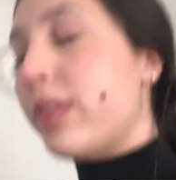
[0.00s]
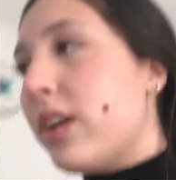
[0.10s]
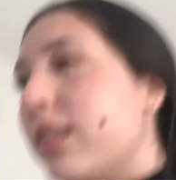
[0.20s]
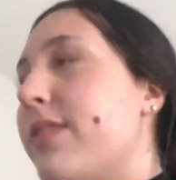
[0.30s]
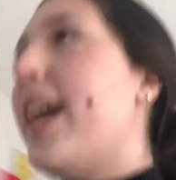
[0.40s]

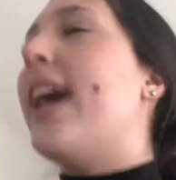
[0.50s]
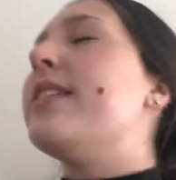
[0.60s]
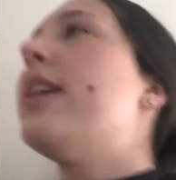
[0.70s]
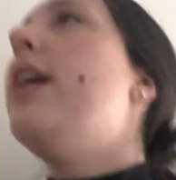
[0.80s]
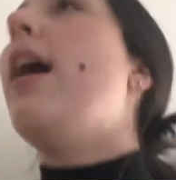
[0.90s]
all of that.
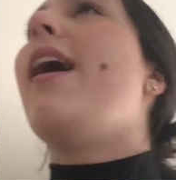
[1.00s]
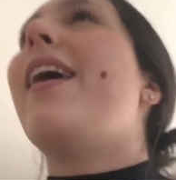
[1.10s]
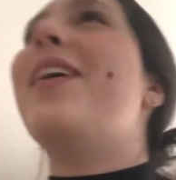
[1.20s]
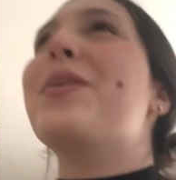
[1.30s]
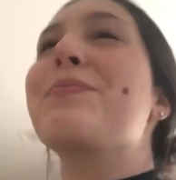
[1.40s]

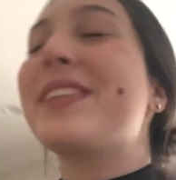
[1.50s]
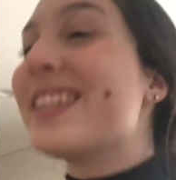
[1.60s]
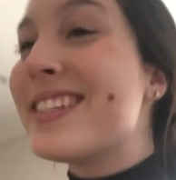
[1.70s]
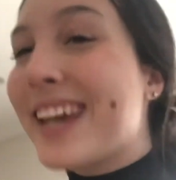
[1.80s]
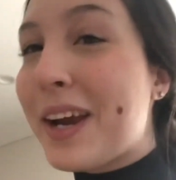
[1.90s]
But the
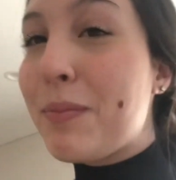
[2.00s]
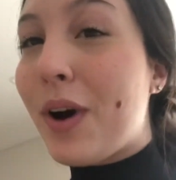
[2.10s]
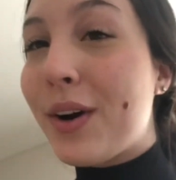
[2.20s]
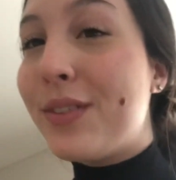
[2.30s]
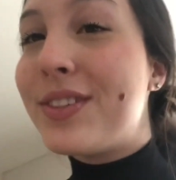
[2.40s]
second
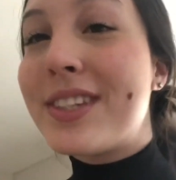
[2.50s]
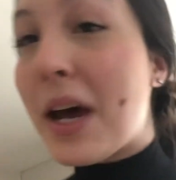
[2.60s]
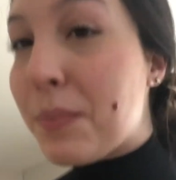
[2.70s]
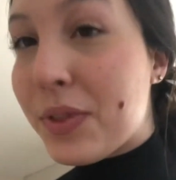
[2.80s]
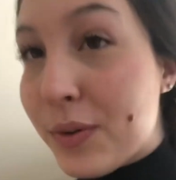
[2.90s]
part of
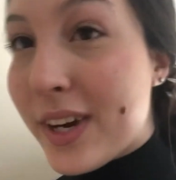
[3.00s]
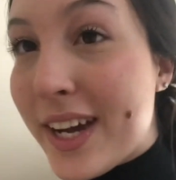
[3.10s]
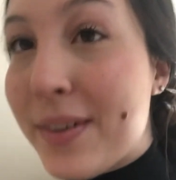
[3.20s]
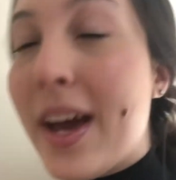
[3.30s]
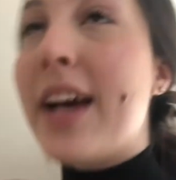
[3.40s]
step
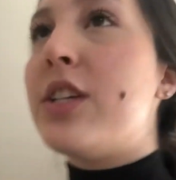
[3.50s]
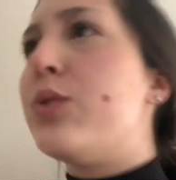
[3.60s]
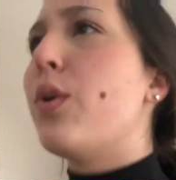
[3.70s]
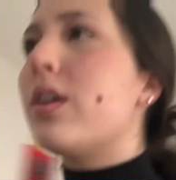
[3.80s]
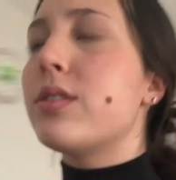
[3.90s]
3 is
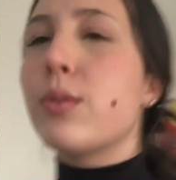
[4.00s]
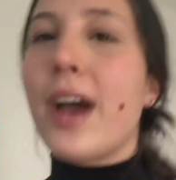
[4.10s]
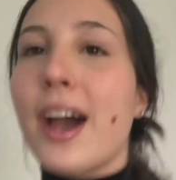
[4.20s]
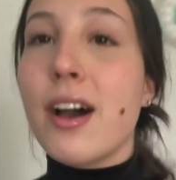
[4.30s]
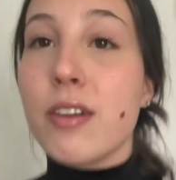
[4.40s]
to also
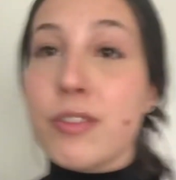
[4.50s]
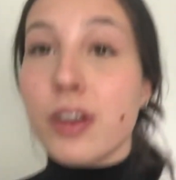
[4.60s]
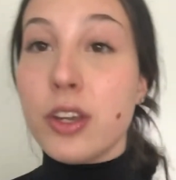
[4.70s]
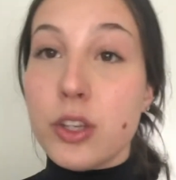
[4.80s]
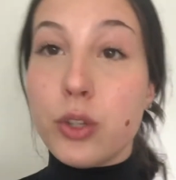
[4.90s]
have
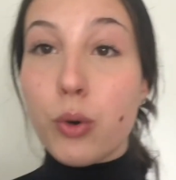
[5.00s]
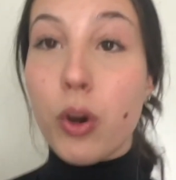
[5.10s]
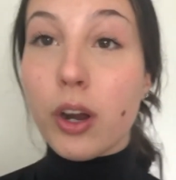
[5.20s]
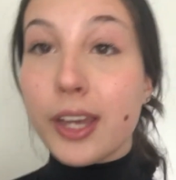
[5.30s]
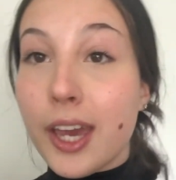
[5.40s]

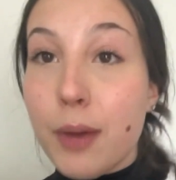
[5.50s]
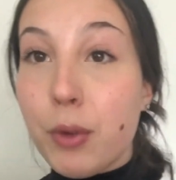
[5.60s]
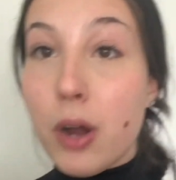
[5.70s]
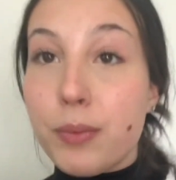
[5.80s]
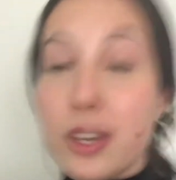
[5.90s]
your
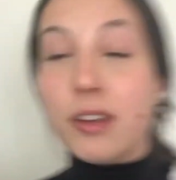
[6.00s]
camera being